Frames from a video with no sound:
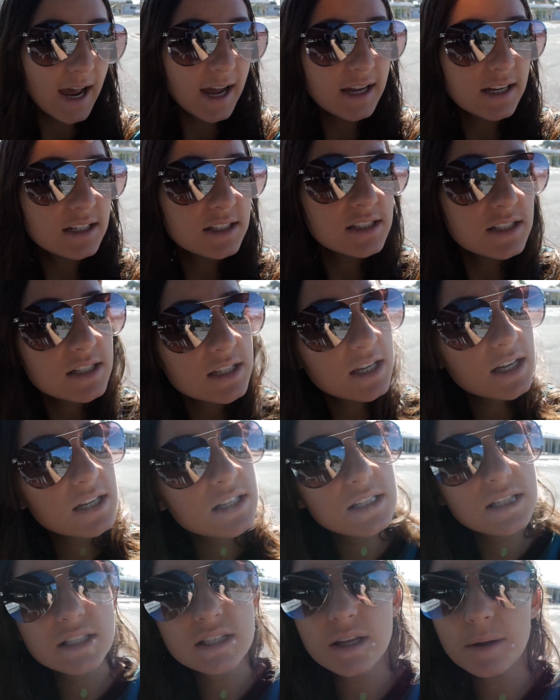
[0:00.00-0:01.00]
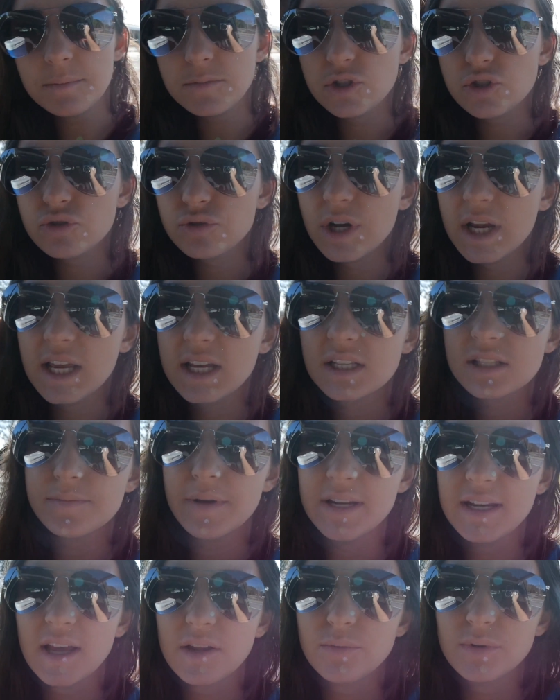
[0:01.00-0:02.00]
and get some drinks.
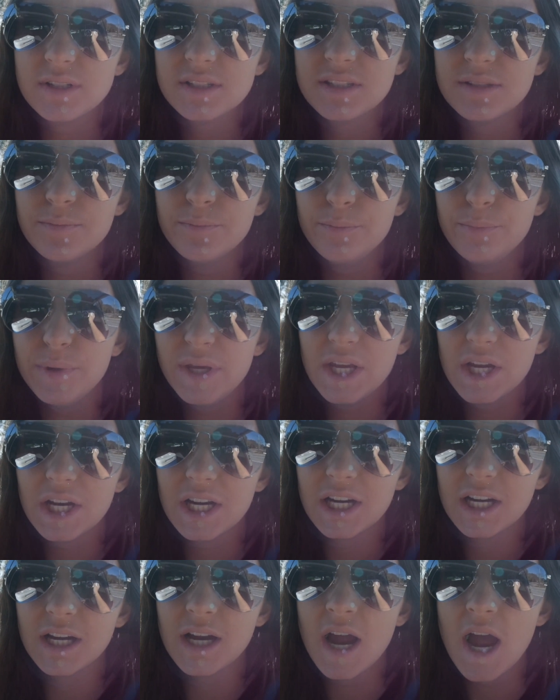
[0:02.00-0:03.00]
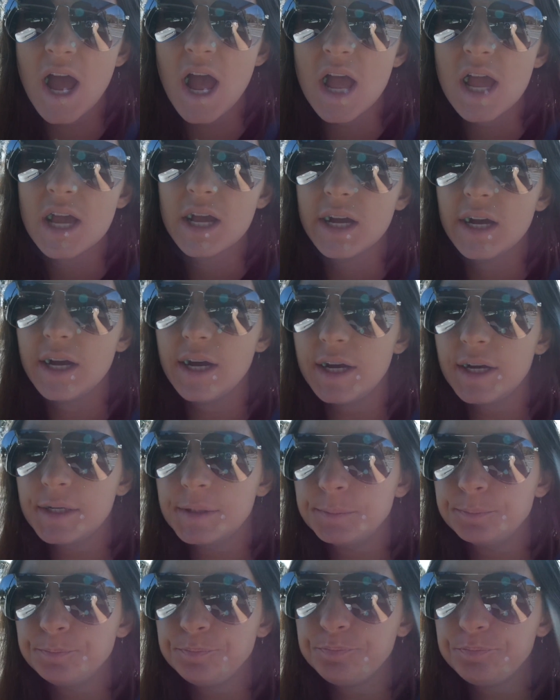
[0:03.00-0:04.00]
My dad wants some beer.
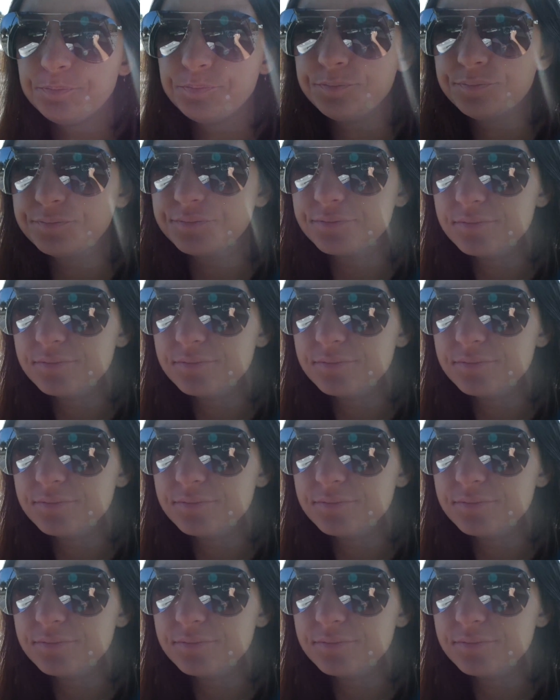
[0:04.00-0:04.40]
Um,